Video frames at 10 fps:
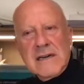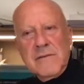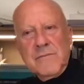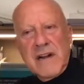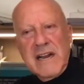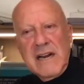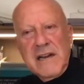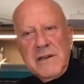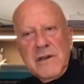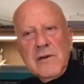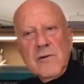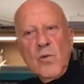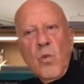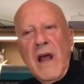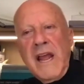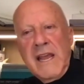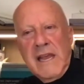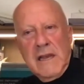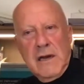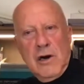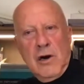a completely new way